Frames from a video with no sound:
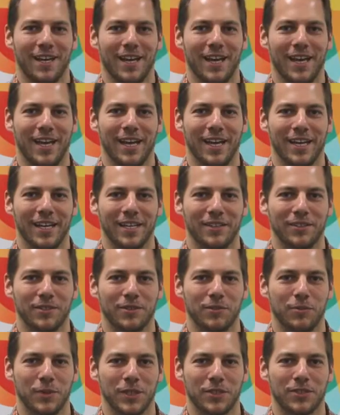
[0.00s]
And
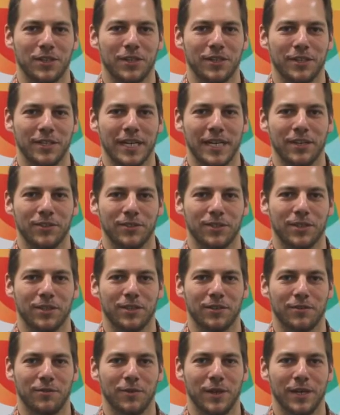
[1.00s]
we started out
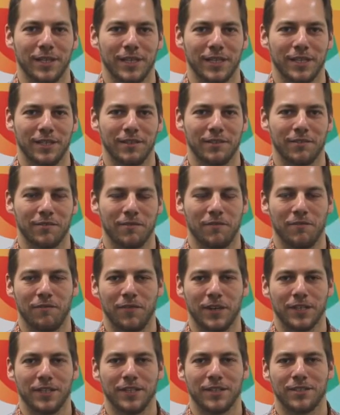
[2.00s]
running
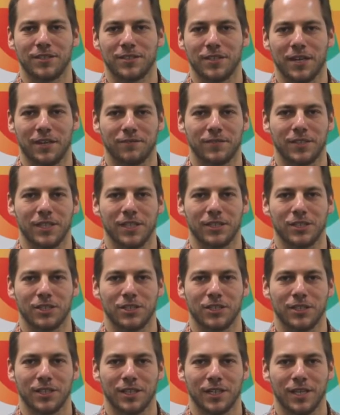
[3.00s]
various soft
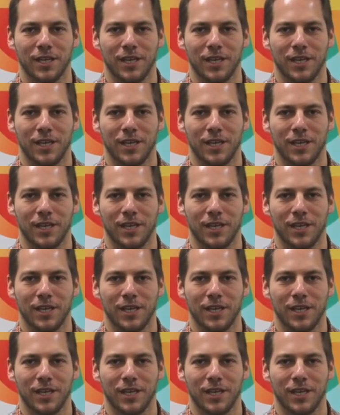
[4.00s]
touch